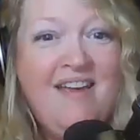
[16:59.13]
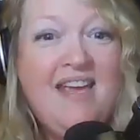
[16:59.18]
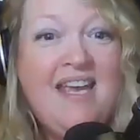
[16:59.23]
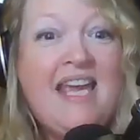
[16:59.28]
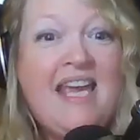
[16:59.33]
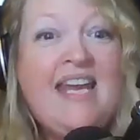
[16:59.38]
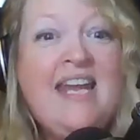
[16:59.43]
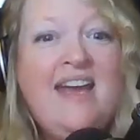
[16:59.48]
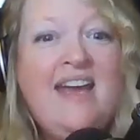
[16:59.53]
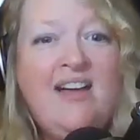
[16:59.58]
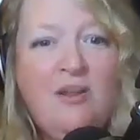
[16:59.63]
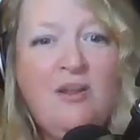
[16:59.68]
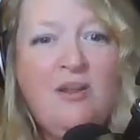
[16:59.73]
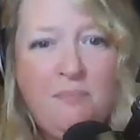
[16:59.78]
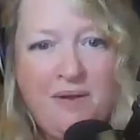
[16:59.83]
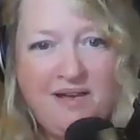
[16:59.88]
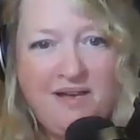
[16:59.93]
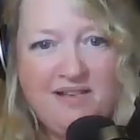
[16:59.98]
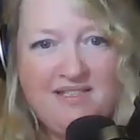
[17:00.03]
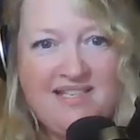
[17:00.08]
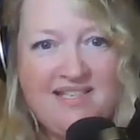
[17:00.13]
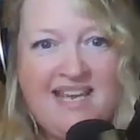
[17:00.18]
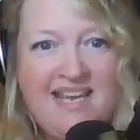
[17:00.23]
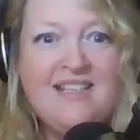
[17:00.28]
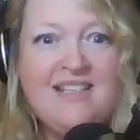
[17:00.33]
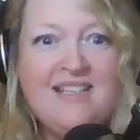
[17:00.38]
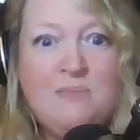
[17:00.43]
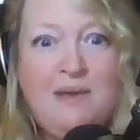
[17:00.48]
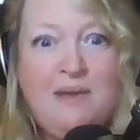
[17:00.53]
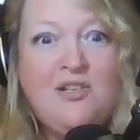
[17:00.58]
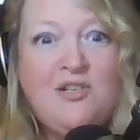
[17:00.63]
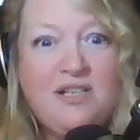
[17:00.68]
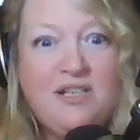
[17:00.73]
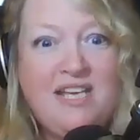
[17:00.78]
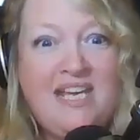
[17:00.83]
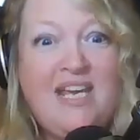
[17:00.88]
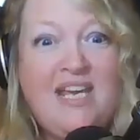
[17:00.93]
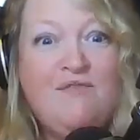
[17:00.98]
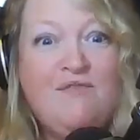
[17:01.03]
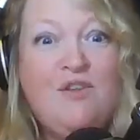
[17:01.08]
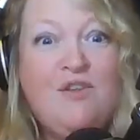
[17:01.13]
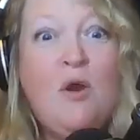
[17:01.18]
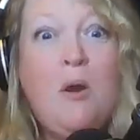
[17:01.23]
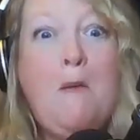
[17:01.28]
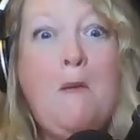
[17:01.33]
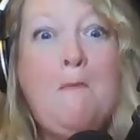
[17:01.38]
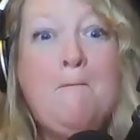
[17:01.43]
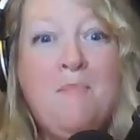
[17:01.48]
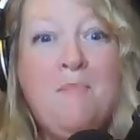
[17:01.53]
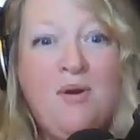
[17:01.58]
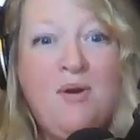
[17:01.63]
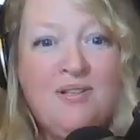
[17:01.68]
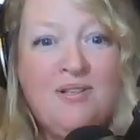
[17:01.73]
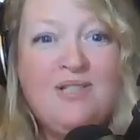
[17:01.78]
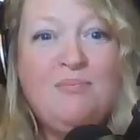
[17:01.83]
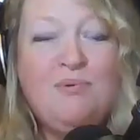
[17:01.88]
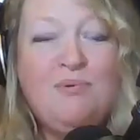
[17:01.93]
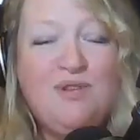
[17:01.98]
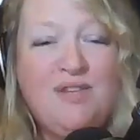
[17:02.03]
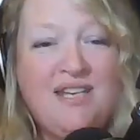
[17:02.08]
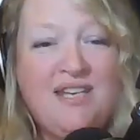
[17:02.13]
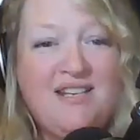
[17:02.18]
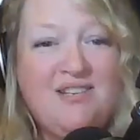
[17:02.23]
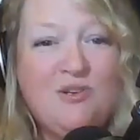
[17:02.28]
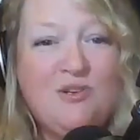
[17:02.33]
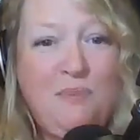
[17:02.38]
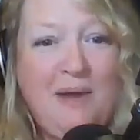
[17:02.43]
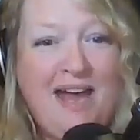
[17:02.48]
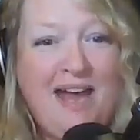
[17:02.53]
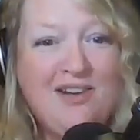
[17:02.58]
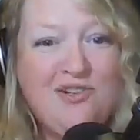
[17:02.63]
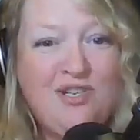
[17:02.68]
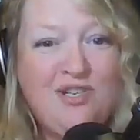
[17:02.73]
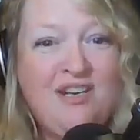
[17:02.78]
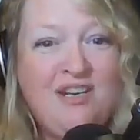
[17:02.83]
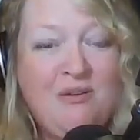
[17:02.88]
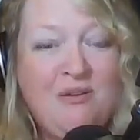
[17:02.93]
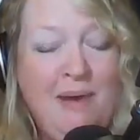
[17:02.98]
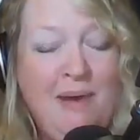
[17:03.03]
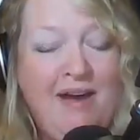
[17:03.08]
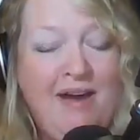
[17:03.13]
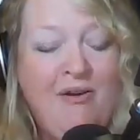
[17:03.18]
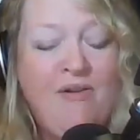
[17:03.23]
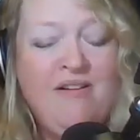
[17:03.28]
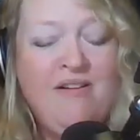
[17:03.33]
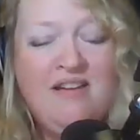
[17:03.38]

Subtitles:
can help us. And especially if there are multiple things you're passionate about,